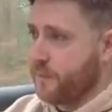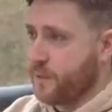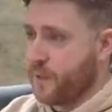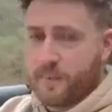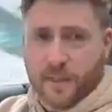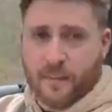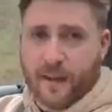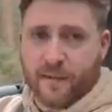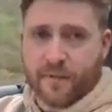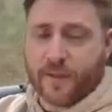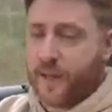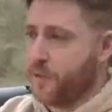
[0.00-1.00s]
is going to be
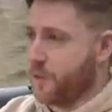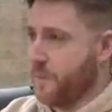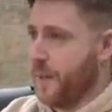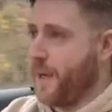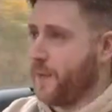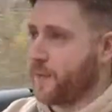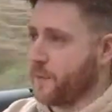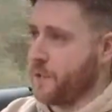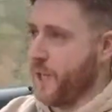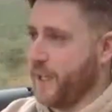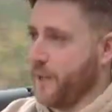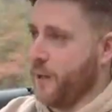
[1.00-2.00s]
about £300 from
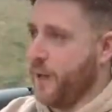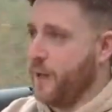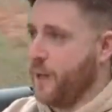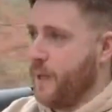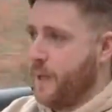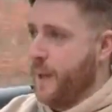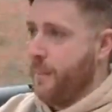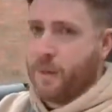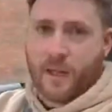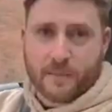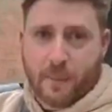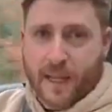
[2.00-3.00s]
Jaguar,
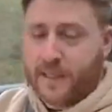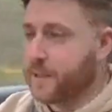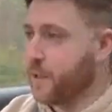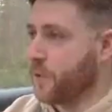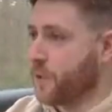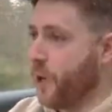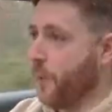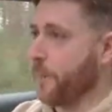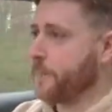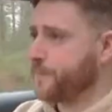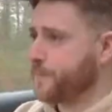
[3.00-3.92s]
plus paint on top.